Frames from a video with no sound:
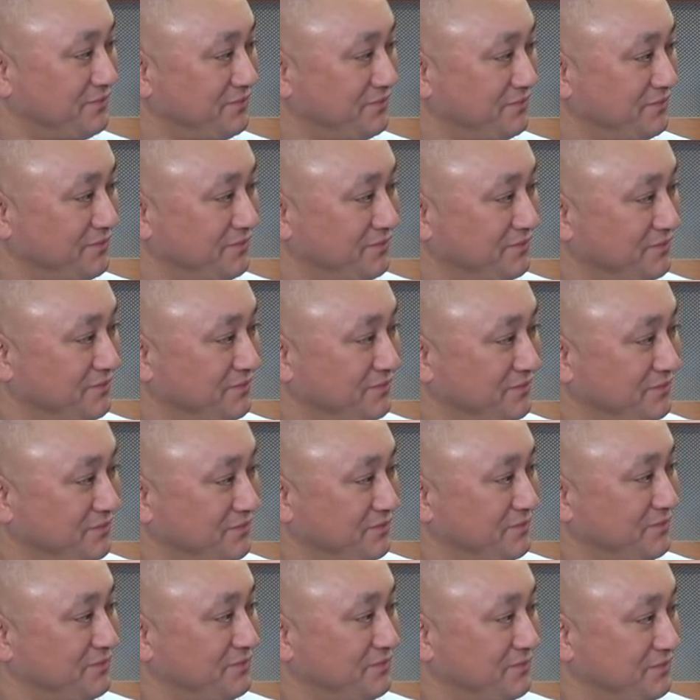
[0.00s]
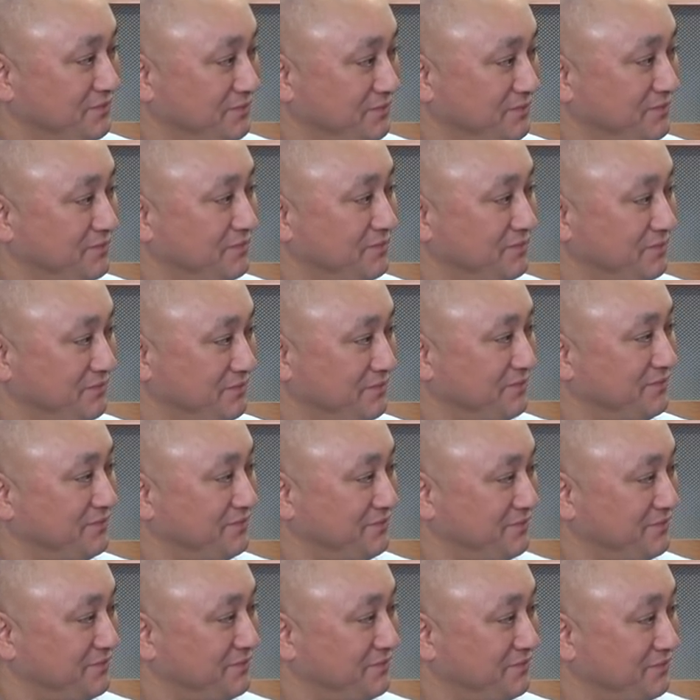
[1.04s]

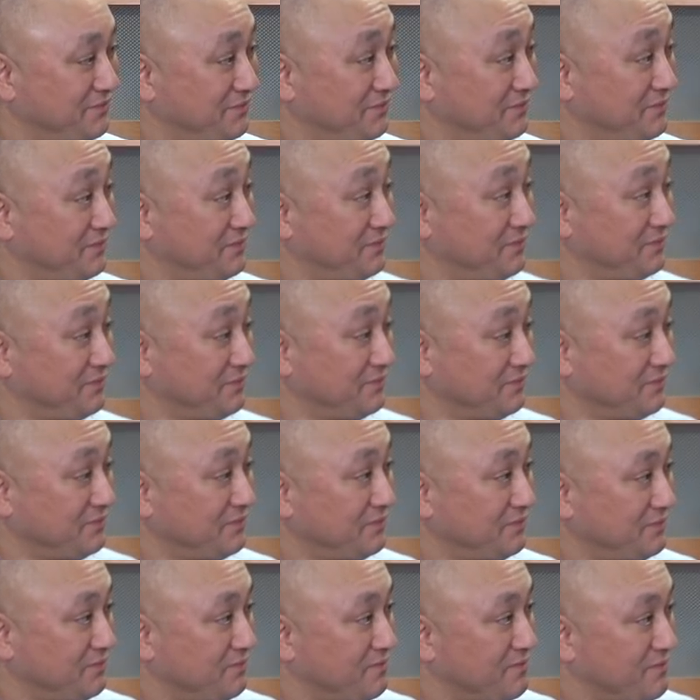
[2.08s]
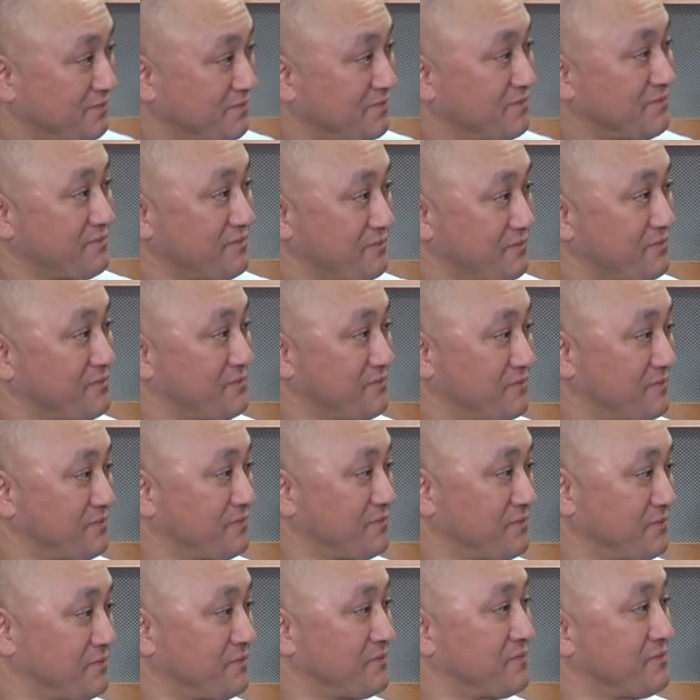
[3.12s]

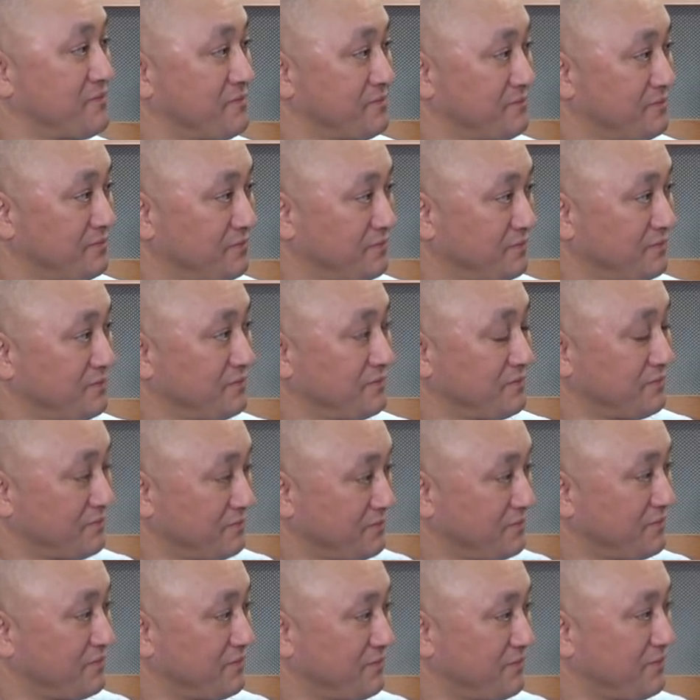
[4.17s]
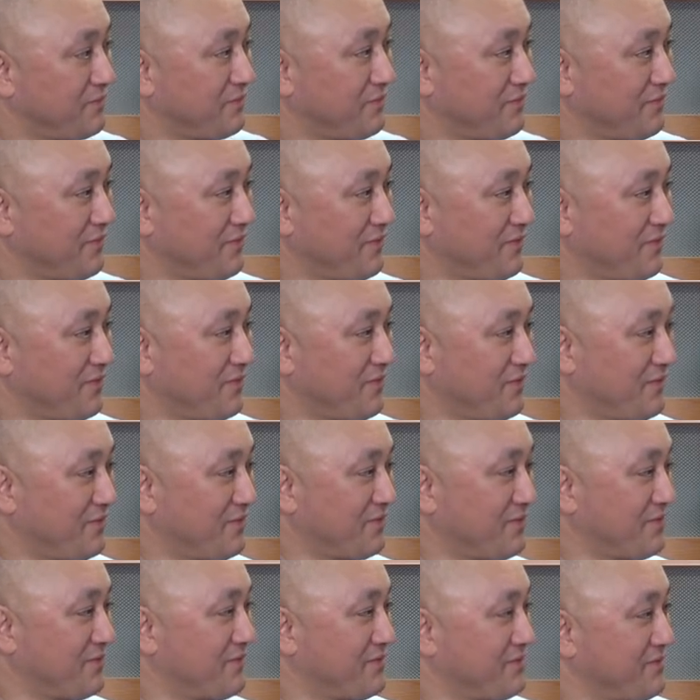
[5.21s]

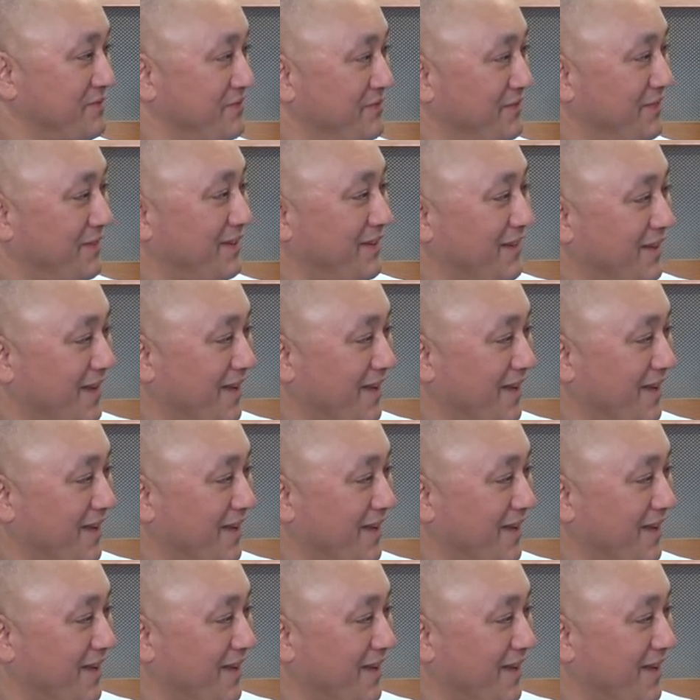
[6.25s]
(silent)